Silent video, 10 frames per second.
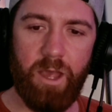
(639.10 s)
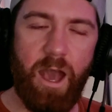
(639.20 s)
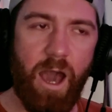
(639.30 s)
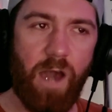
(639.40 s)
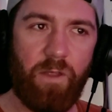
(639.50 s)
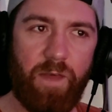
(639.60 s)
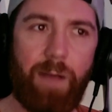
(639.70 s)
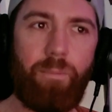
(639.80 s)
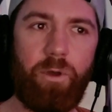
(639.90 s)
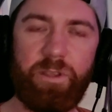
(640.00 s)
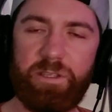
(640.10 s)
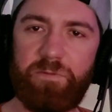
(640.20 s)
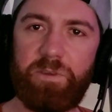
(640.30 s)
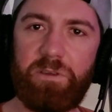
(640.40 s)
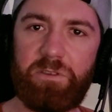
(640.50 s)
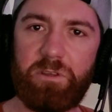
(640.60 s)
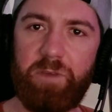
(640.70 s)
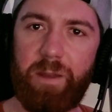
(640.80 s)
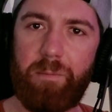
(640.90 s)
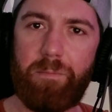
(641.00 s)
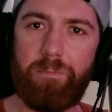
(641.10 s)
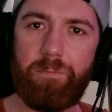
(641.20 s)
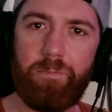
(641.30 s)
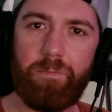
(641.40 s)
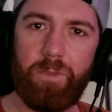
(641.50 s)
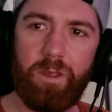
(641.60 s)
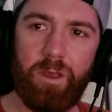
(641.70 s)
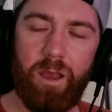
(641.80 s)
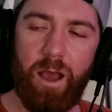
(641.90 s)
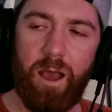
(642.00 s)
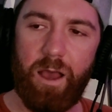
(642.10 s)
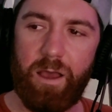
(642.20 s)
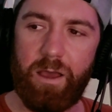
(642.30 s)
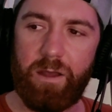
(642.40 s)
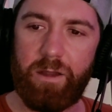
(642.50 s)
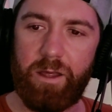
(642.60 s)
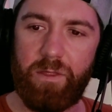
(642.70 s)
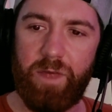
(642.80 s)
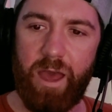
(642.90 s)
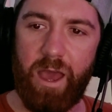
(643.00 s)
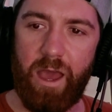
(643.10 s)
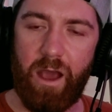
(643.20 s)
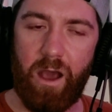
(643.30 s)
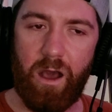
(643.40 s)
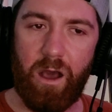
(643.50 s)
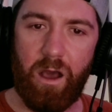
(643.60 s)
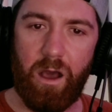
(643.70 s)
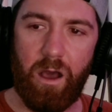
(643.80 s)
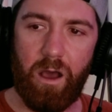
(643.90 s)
and at that point there's a fusion event, and there are,